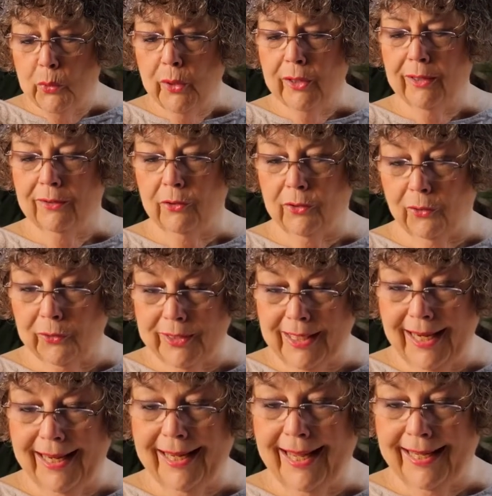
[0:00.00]

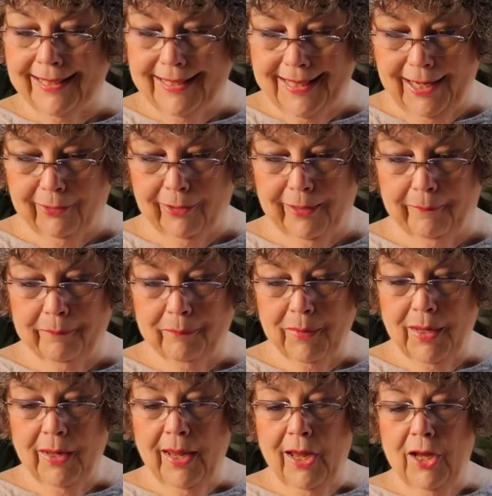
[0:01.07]
dulce, etc.
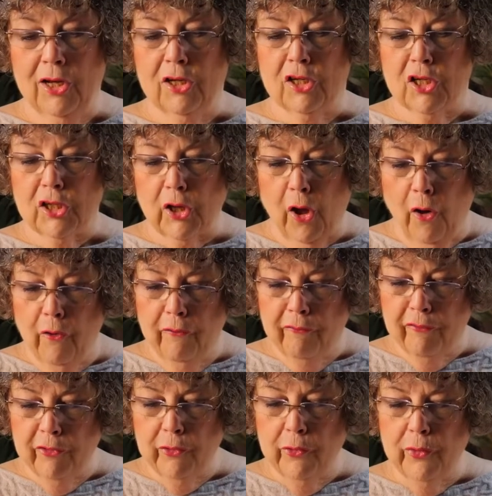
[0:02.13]
Slow
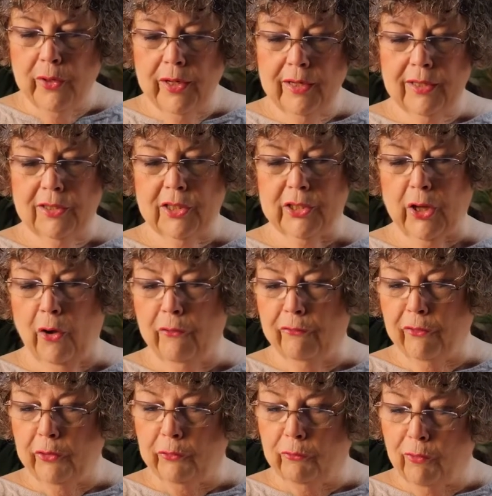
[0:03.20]
food
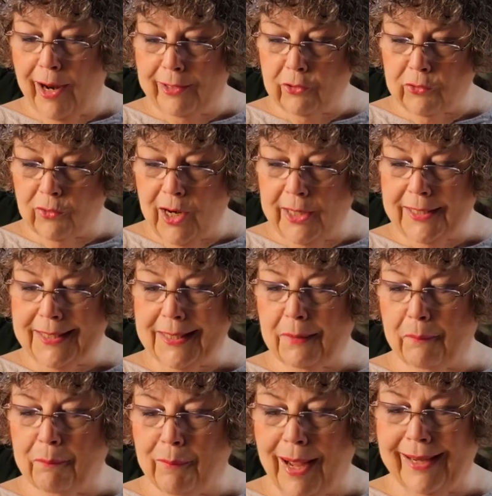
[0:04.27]
restaurants,
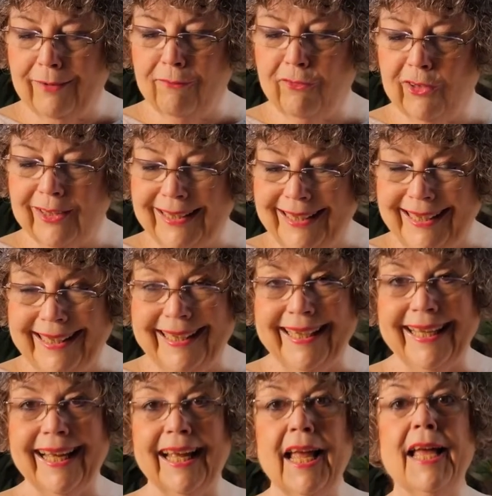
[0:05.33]
mindful
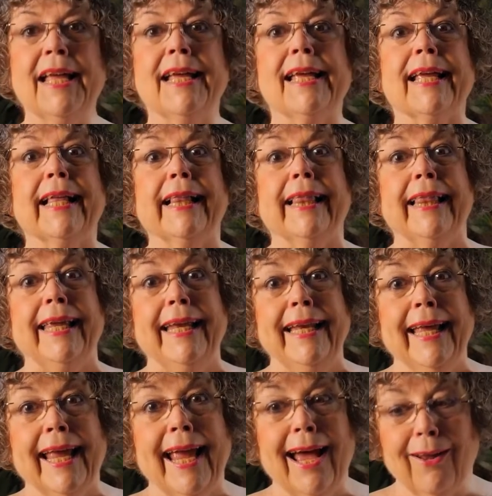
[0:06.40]
eating,
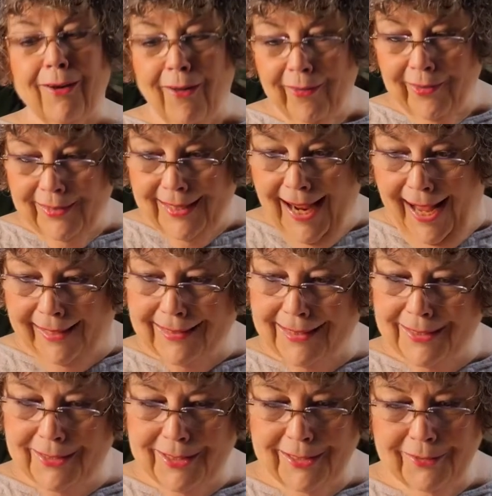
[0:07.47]
cleaning out all the
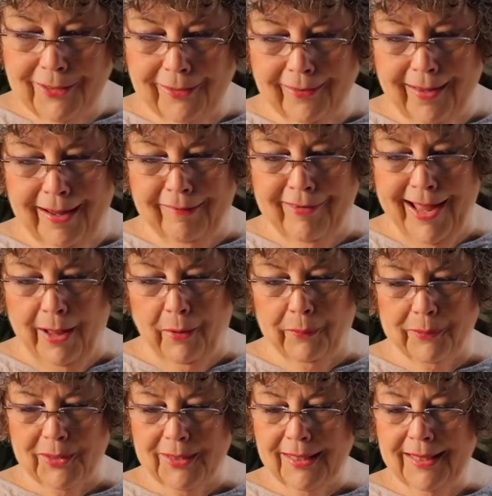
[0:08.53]
toxins in your life
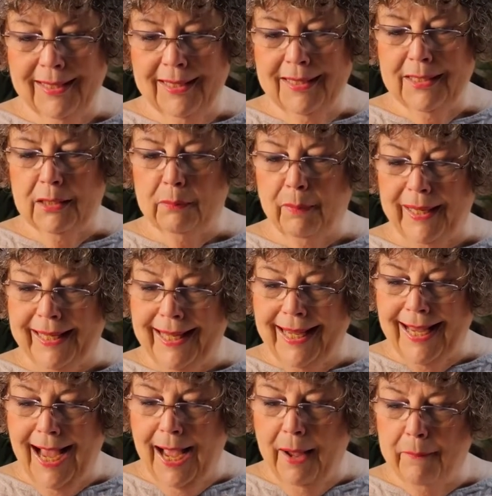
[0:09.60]
helps. Speaking
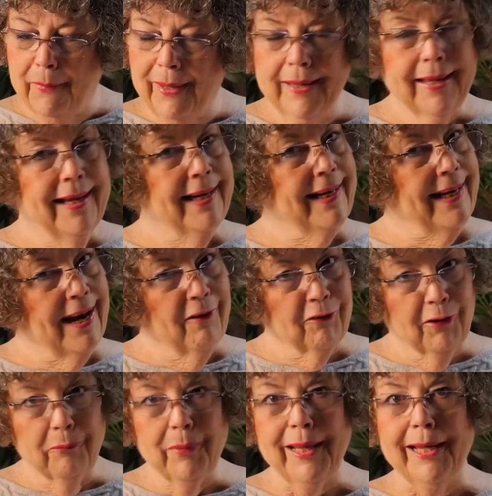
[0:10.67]
up, never
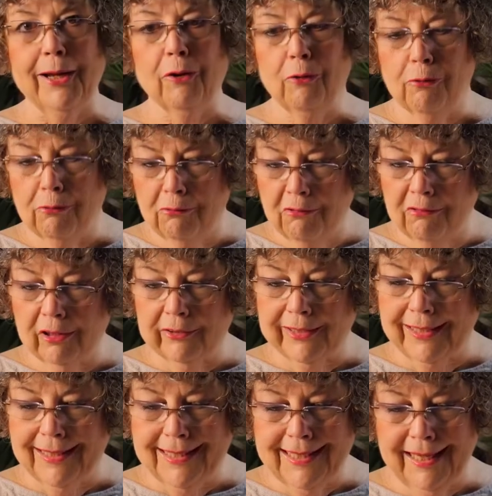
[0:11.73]
being cruel or
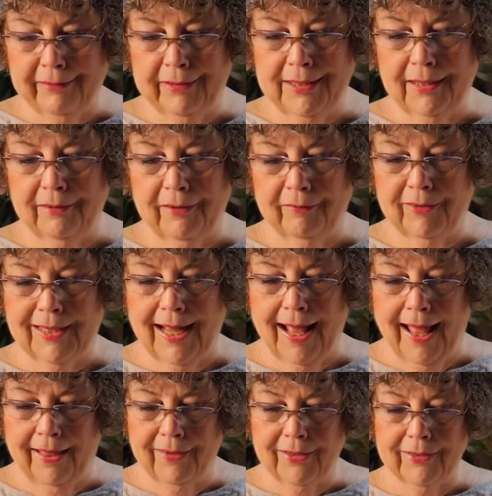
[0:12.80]
insensitive to
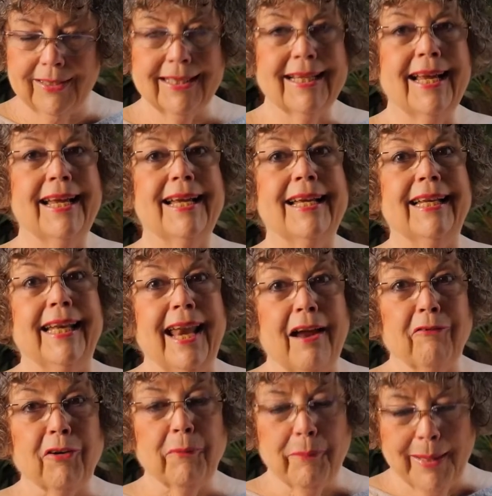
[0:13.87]
others,
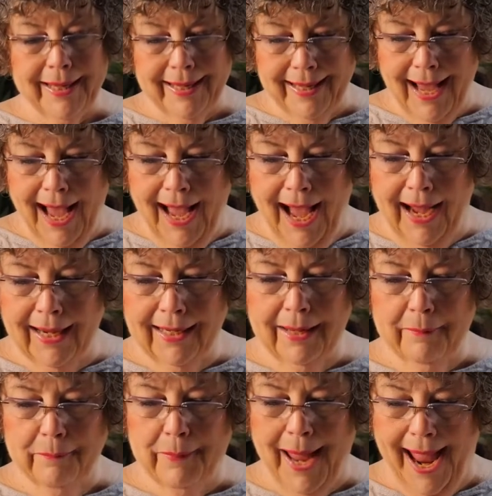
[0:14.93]
never being
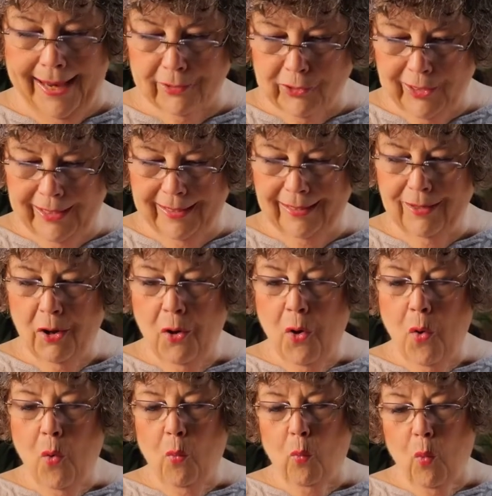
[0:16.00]
uncompassionate.
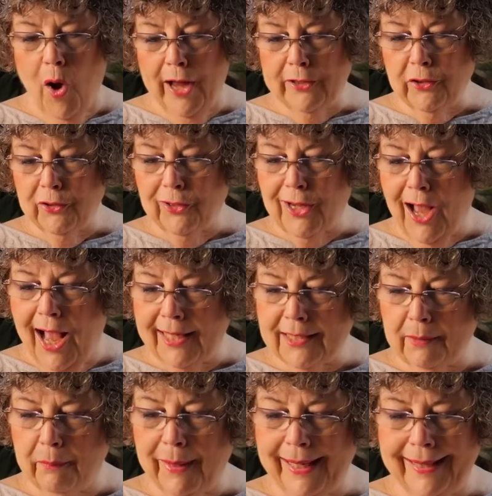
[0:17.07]
Watch your
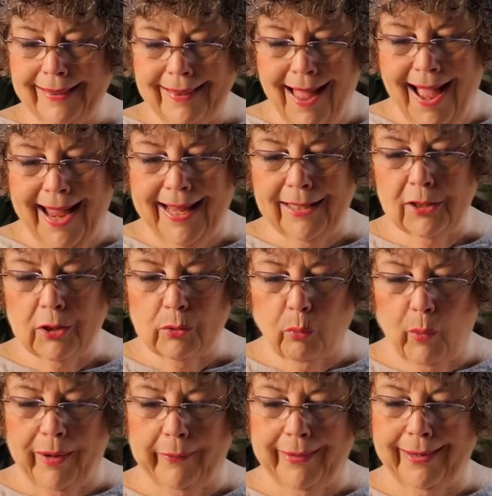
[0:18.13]
gossiping, lying,
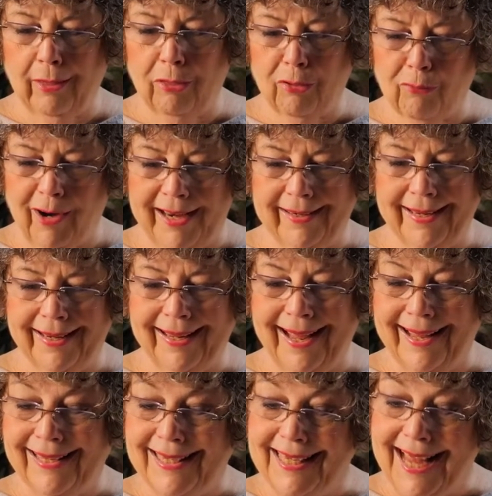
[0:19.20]
swearing, threatening,
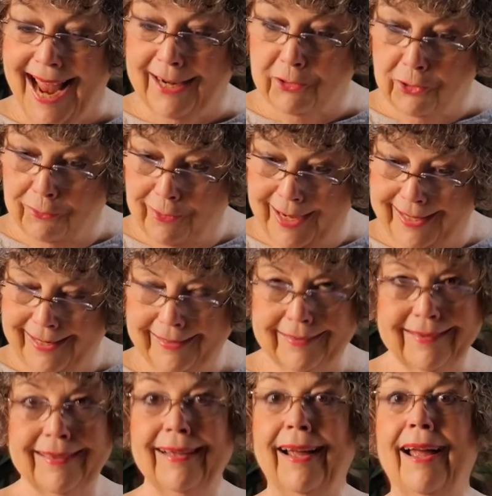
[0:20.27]
exaggerating.
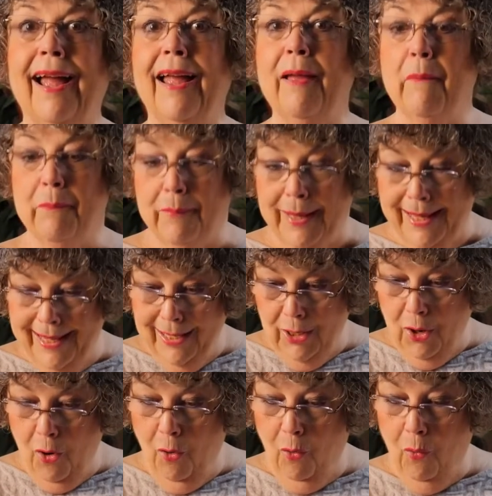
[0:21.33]
Being
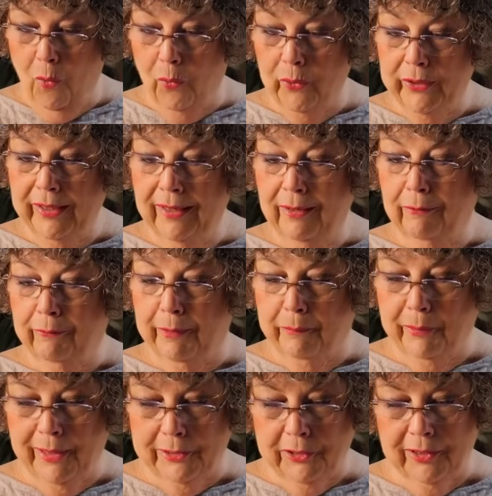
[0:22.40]
cold,
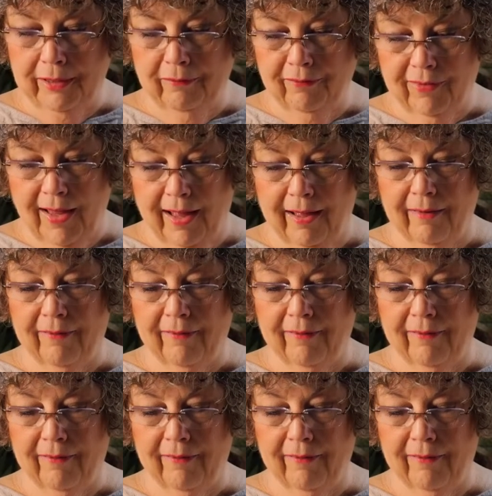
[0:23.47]
repression of love,